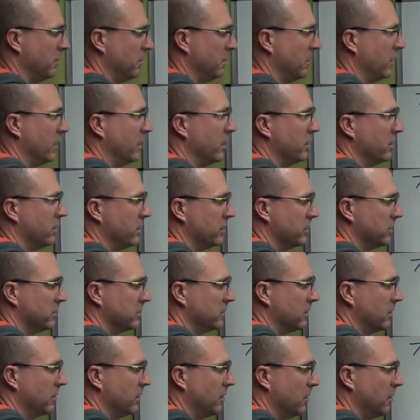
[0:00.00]
Minus
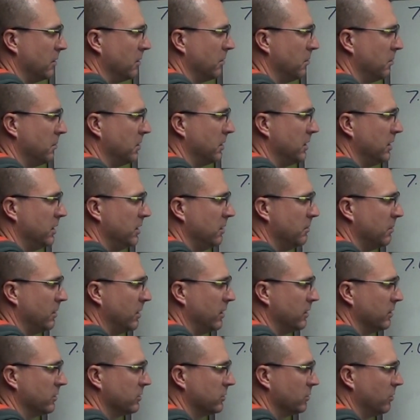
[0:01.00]
p
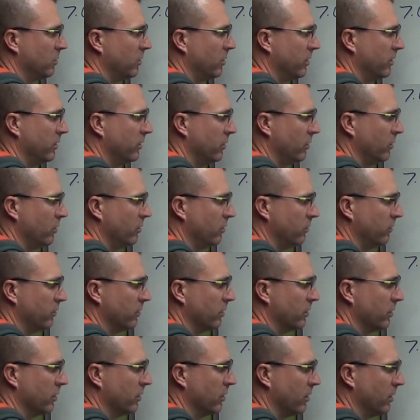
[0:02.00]
minus 1
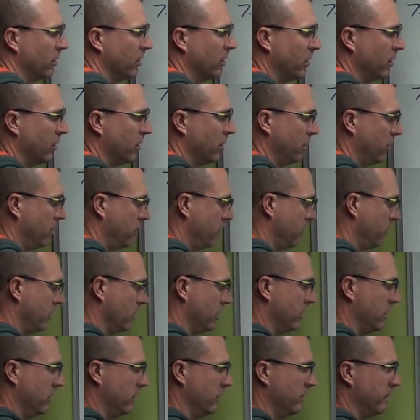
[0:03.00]
over
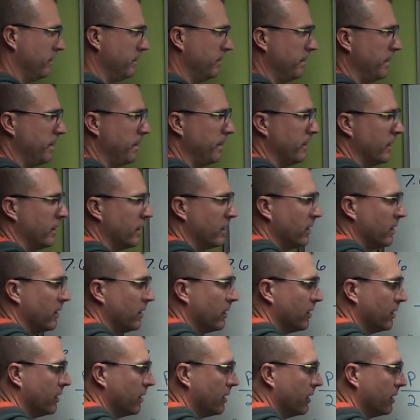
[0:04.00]
3.
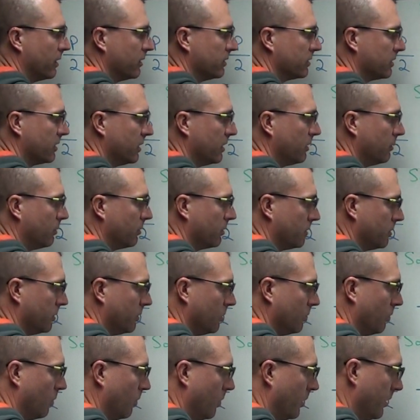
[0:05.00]
And it's equal to
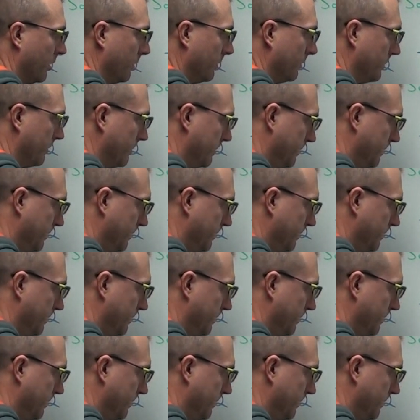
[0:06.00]
1.